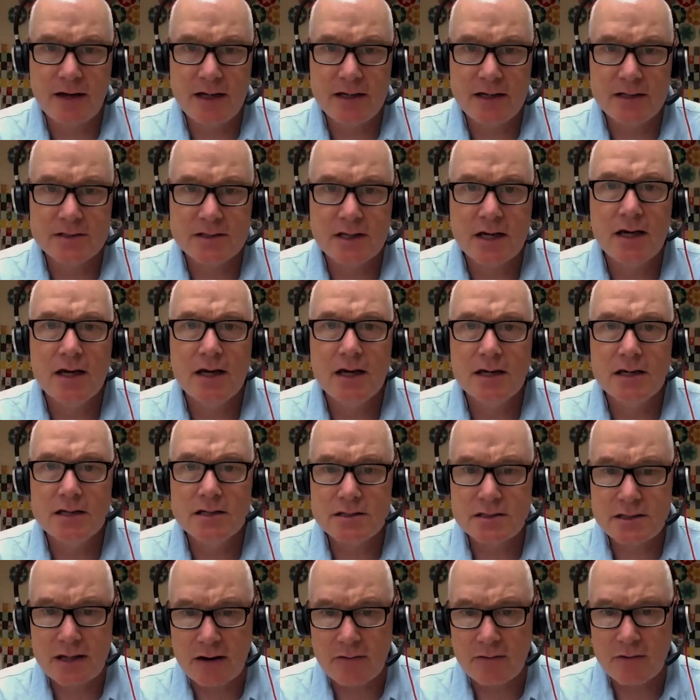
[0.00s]
phase,
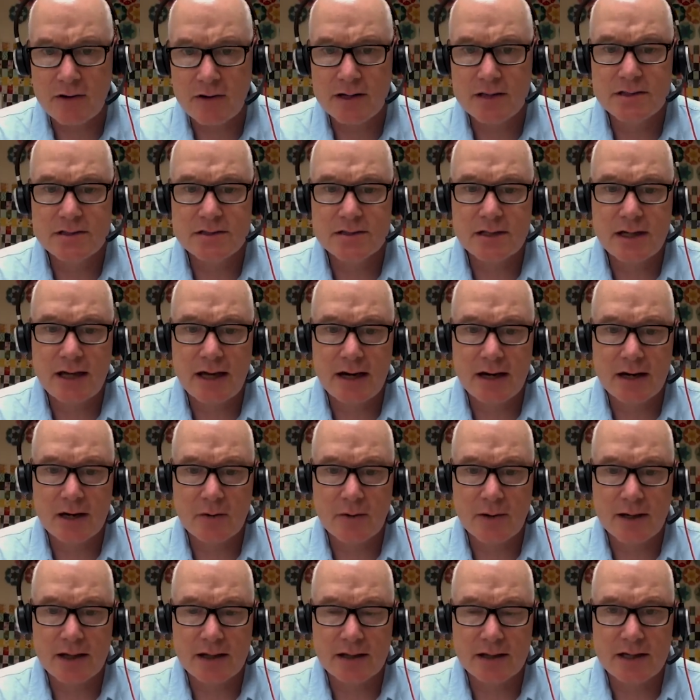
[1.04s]
steroids,
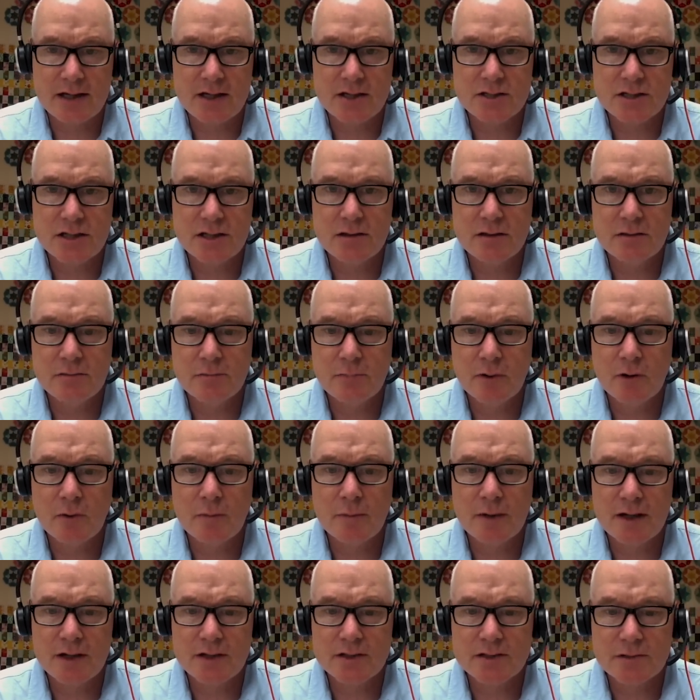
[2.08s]
anticoagulation,
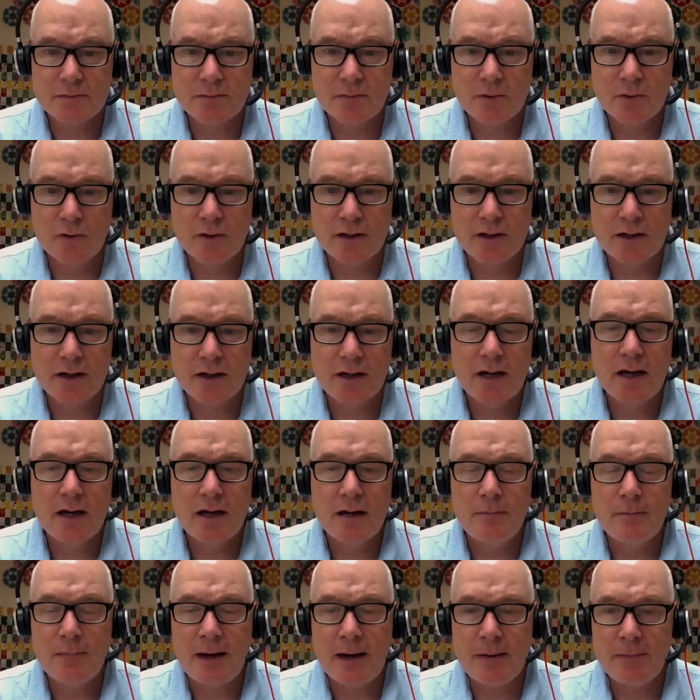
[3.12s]
pulmonary support,
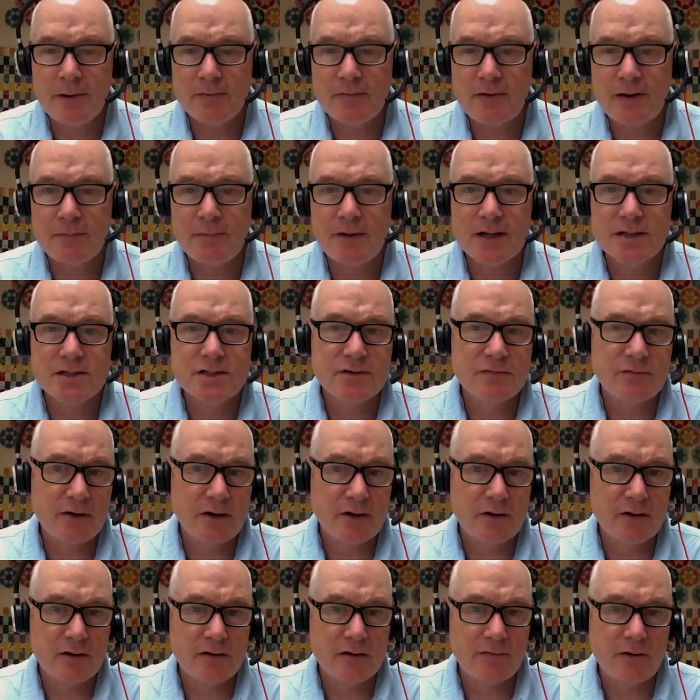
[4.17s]
maybe
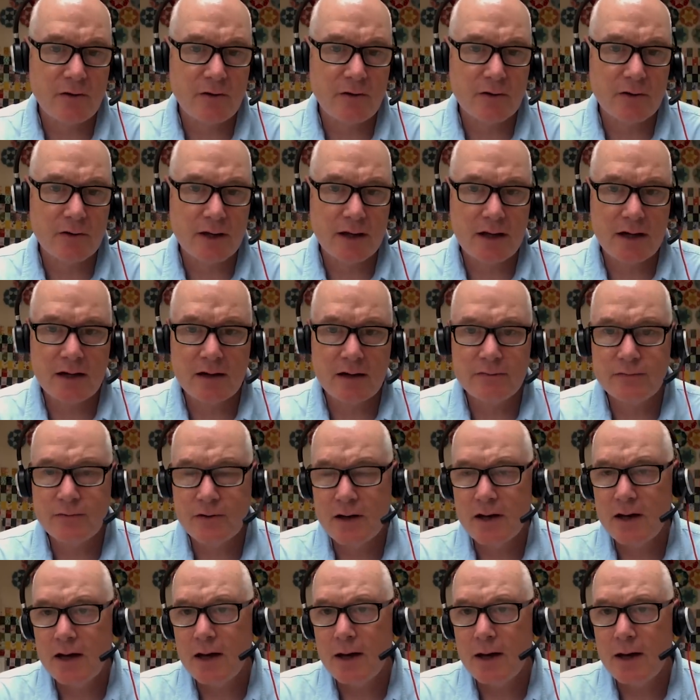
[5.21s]
remdesivir if early enough,